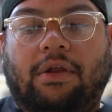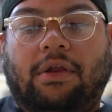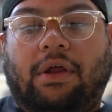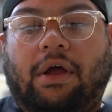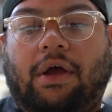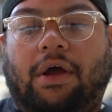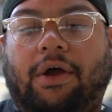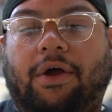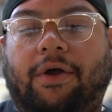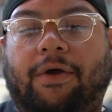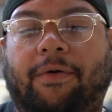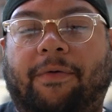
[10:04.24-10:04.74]

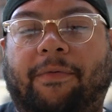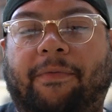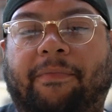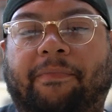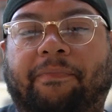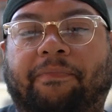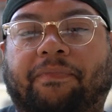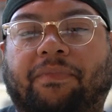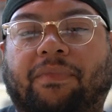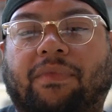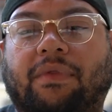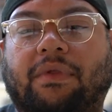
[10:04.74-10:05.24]
Um,
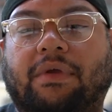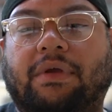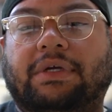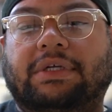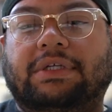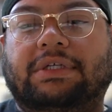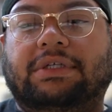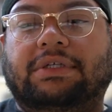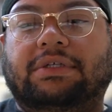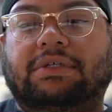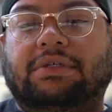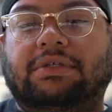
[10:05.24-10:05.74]

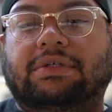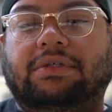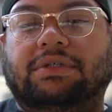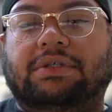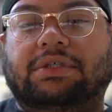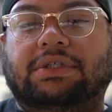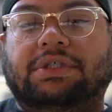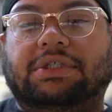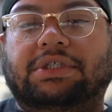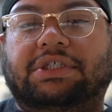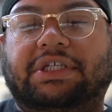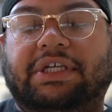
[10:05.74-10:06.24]

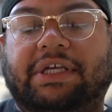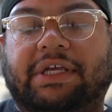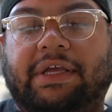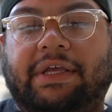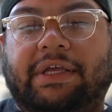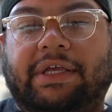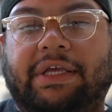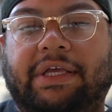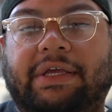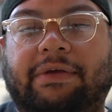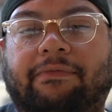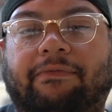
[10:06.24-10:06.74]

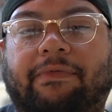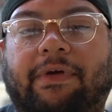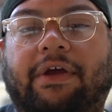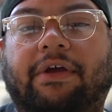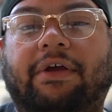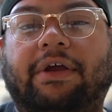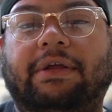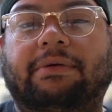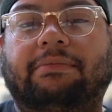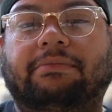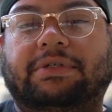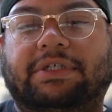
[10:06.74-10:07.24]
she
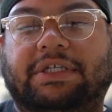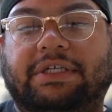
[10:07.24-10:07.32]
very